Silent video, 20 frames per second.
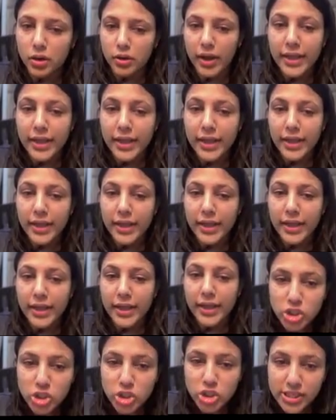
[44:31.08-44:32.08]
any point
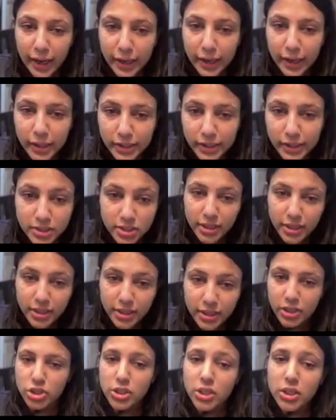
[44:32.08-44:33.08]
which is lying in this
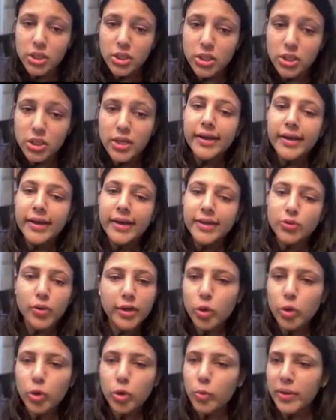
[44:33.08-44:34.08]
region is going
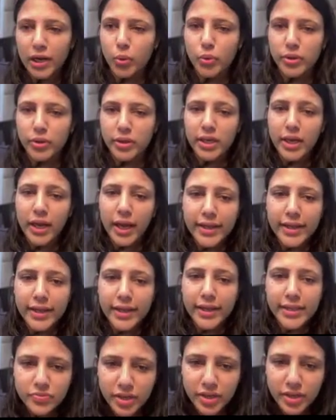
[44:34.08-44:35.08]
to be yellow only.
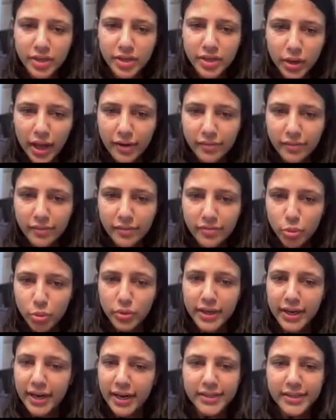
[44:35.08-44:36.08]
Hence, we don't have to
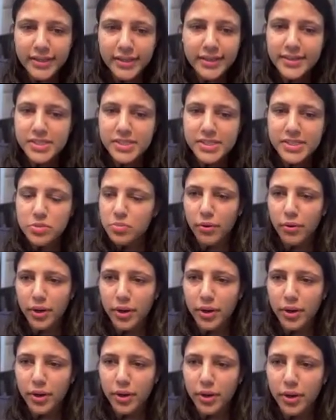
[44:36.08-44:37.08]
create the decision boundary
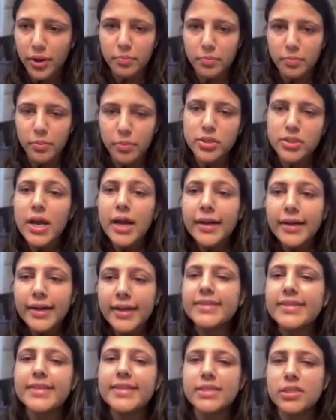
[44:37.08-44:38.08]
here because
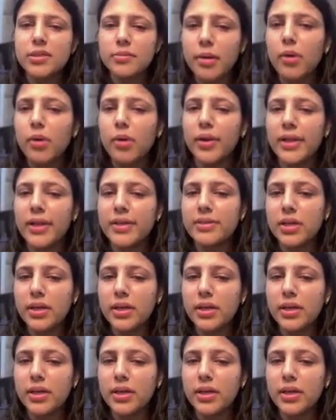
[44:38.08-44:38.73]
decision boundaries